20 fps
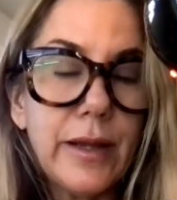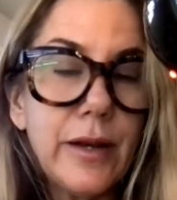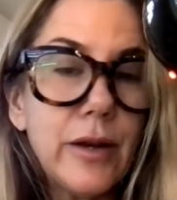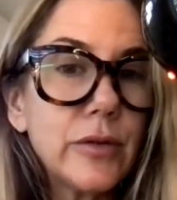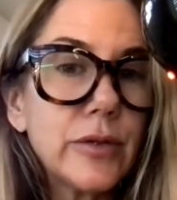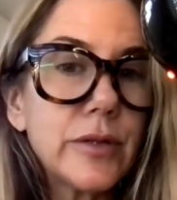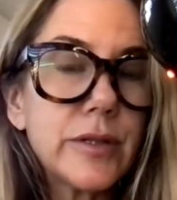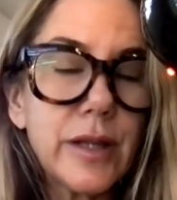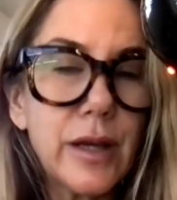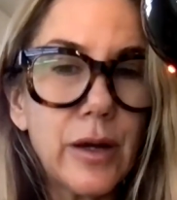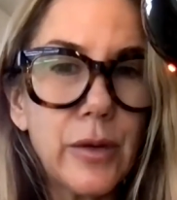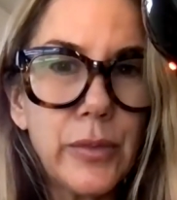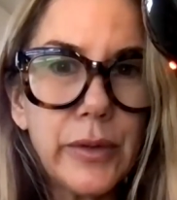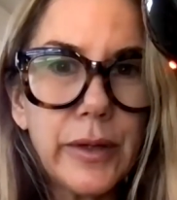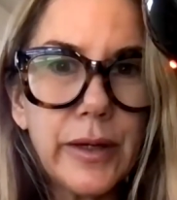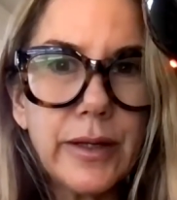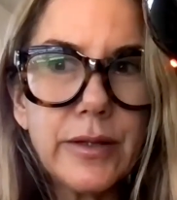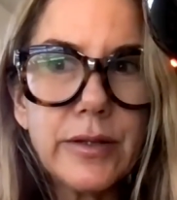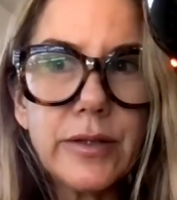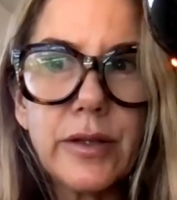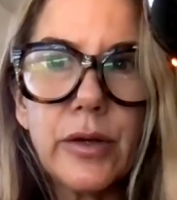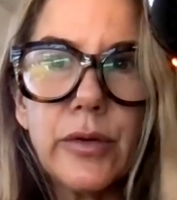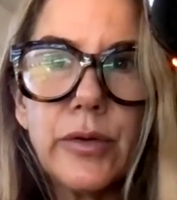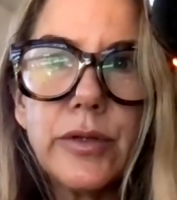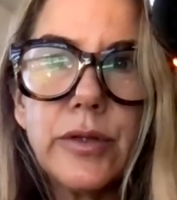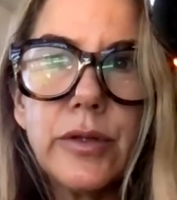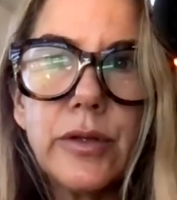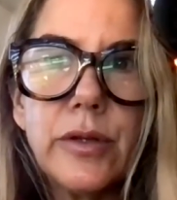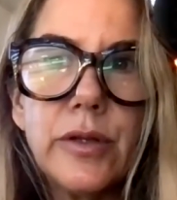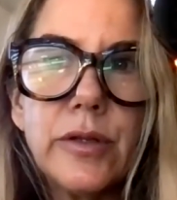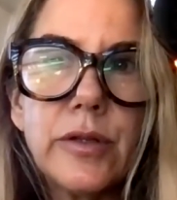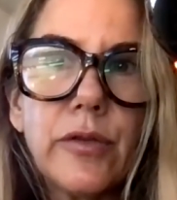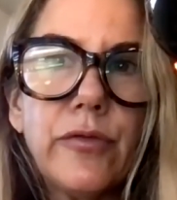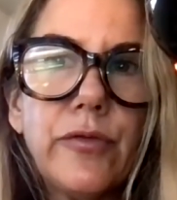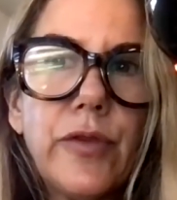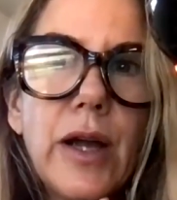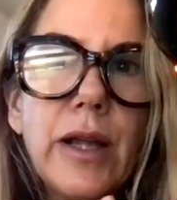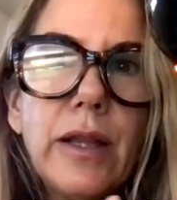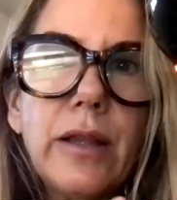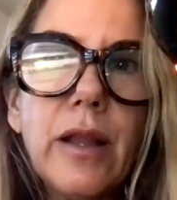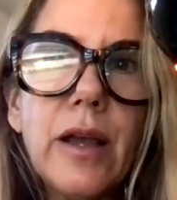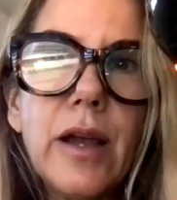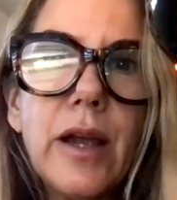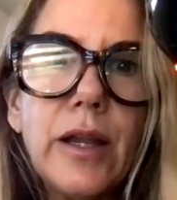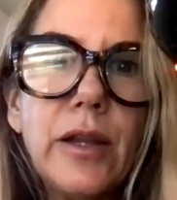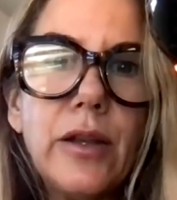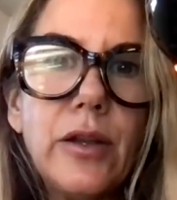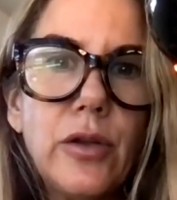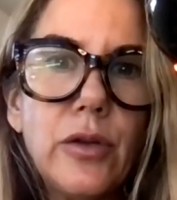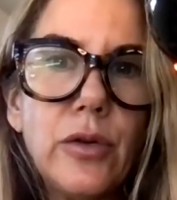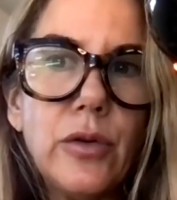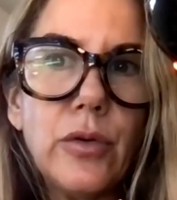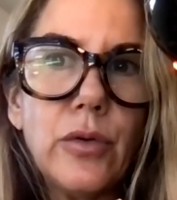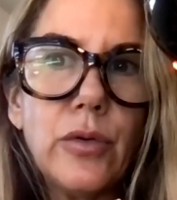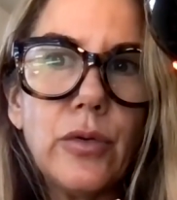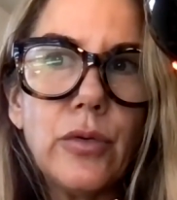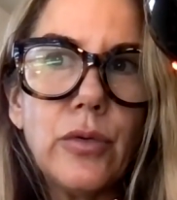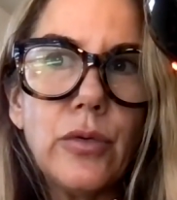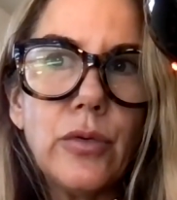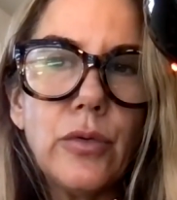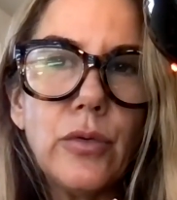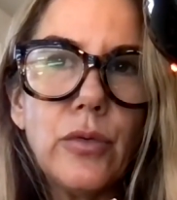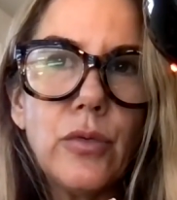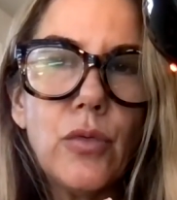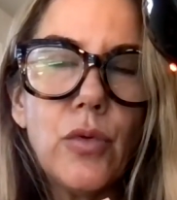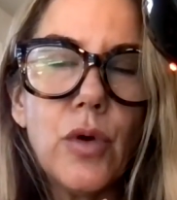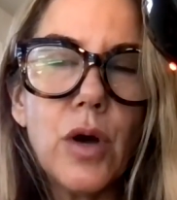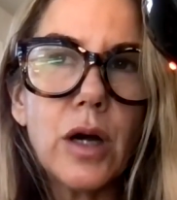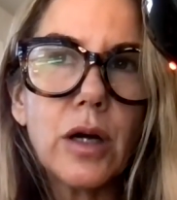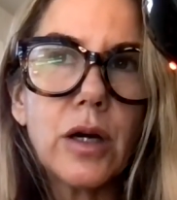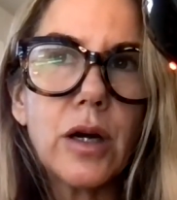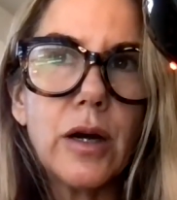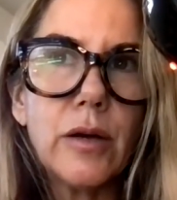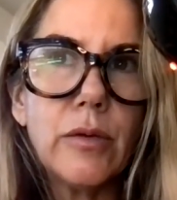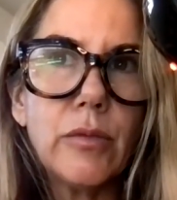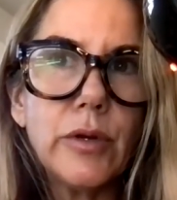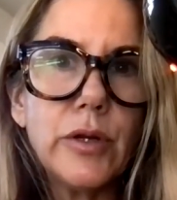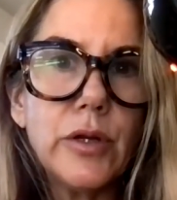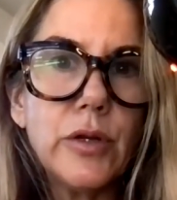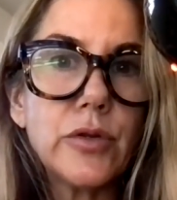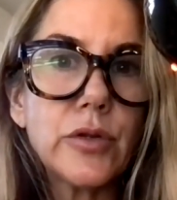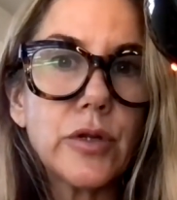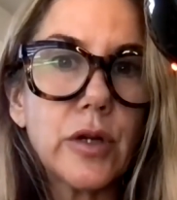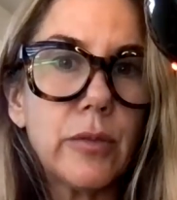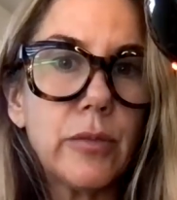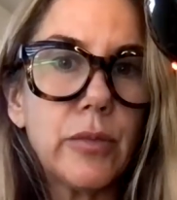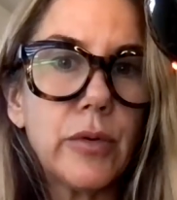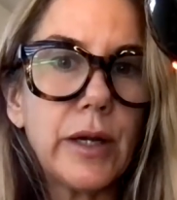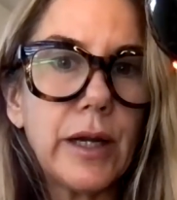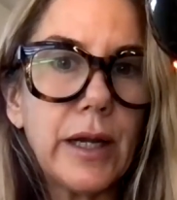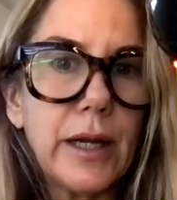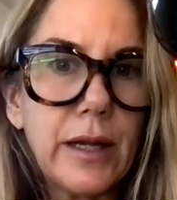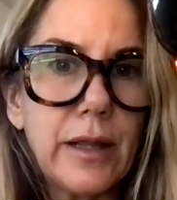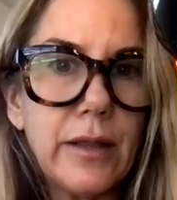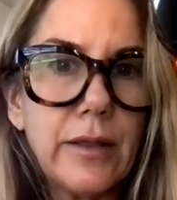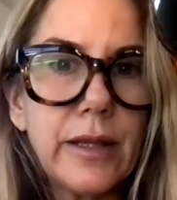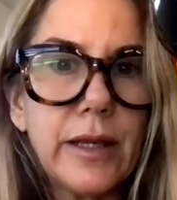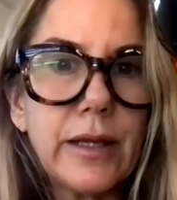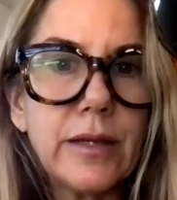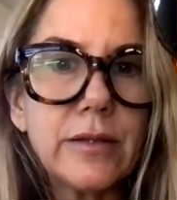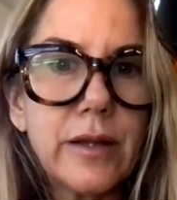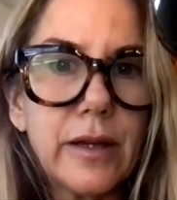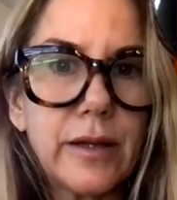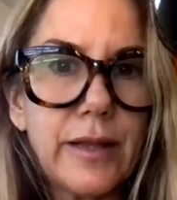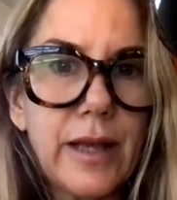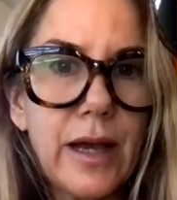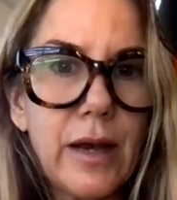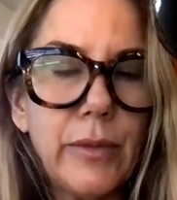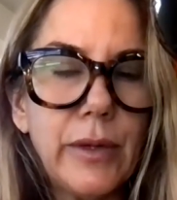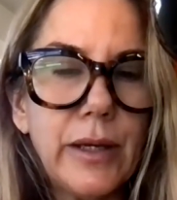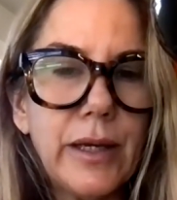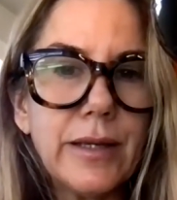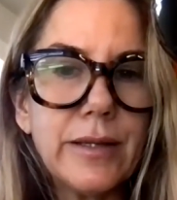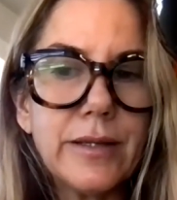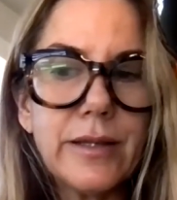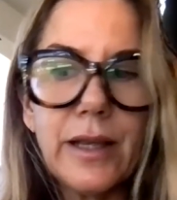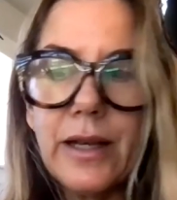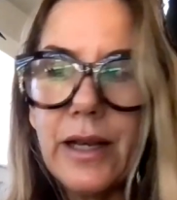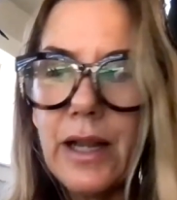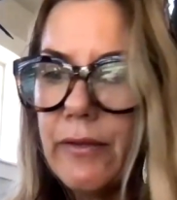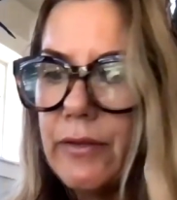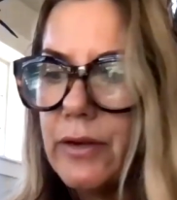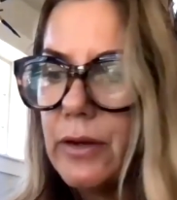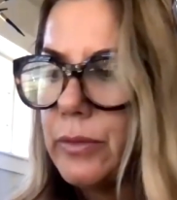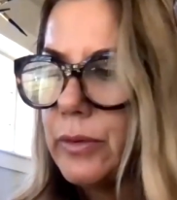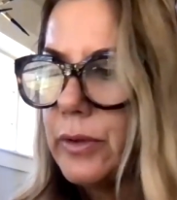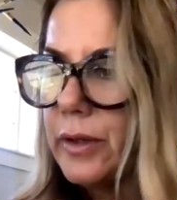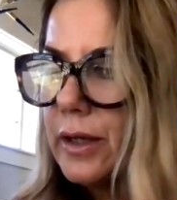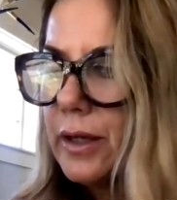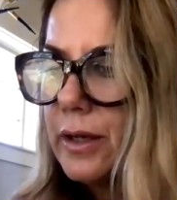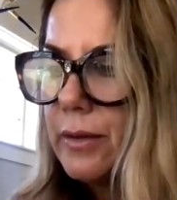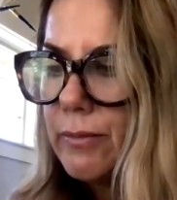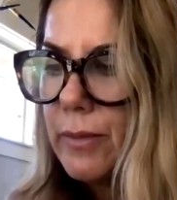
They don't sell plates. So it's a fine line you walk on when you start bringing in things like that, because inevitably,